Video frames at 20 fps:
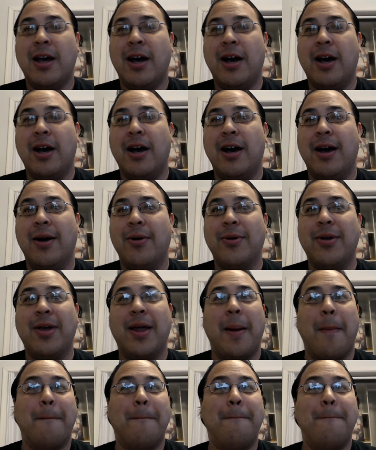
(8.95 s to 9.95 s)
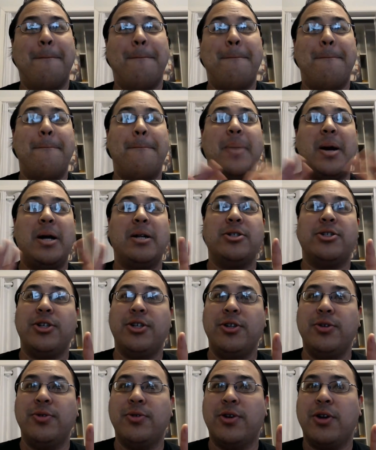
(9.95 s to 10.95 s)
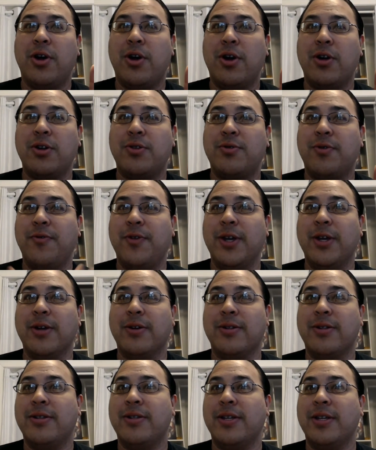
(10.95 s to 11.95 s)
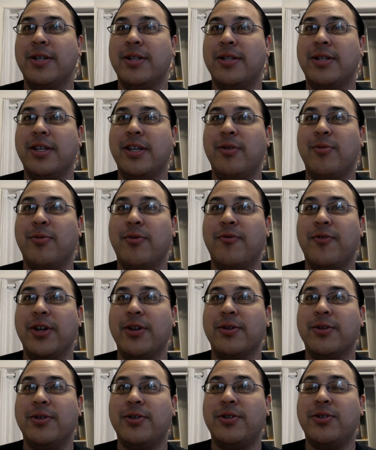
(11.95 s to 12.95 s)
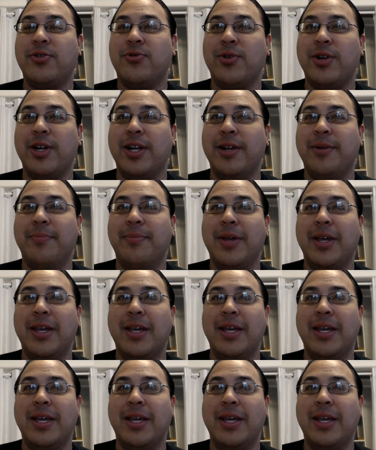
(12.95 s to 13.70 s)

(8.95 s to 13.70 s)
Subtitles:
We got a bunch of new cards revealed since the reveal stream.